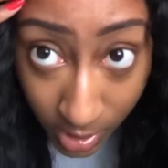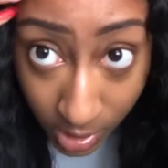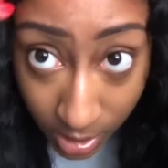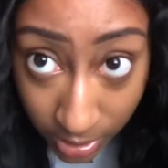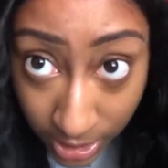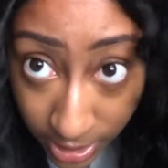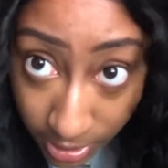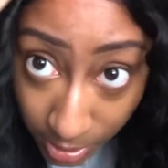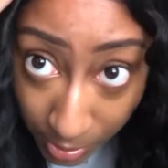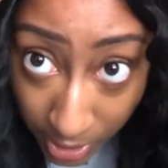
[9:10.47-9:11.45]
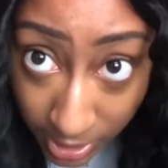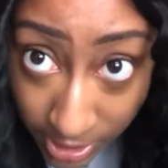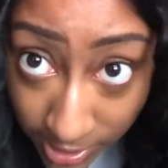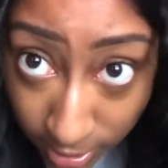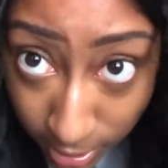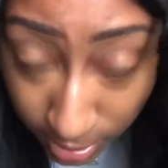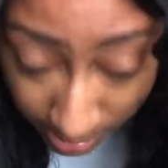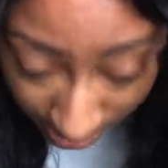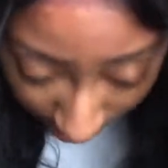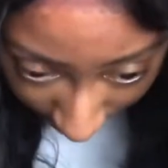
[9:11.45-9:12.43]
All right, so the part is a little
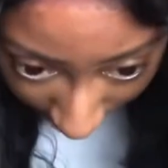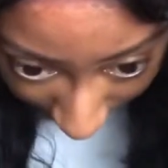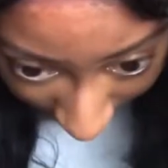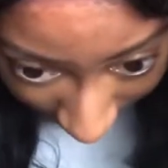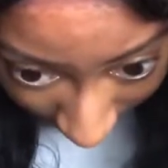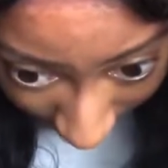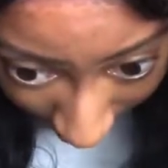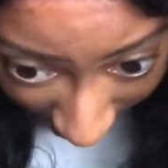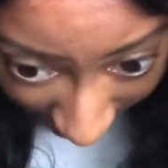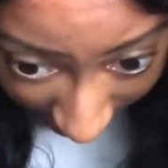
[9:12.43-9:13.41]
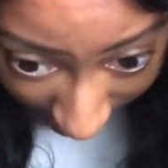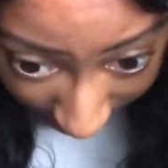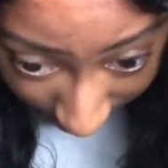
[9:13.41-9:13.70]
bit small, but it's quite deep.